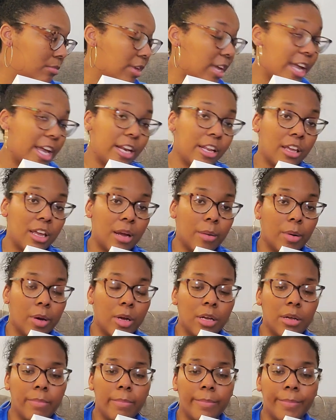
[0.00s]
Canon camera
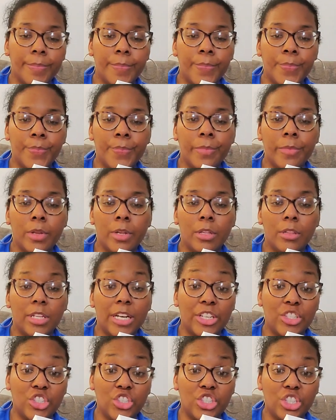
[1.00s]
that
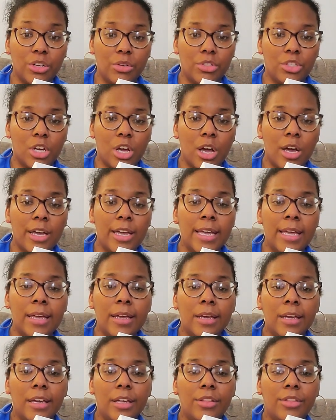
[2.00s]
I just showed y'all,
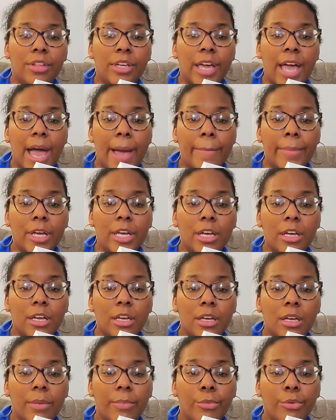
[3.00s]
is the
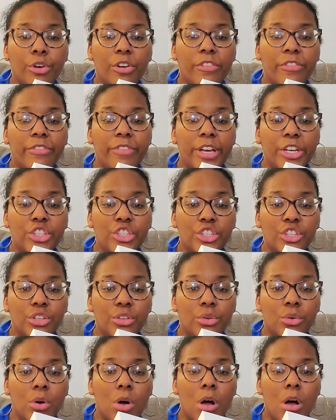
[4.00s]
Comica
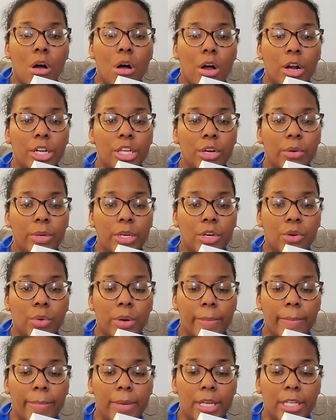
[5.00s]
Professional Audio
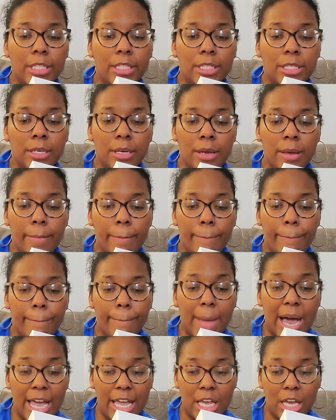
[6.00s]
Equipment
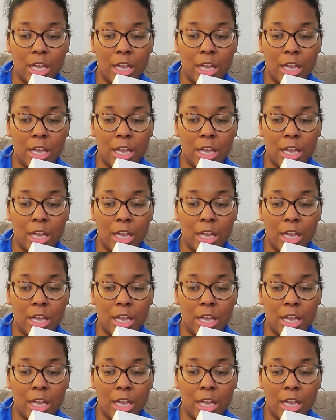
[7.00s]
mic.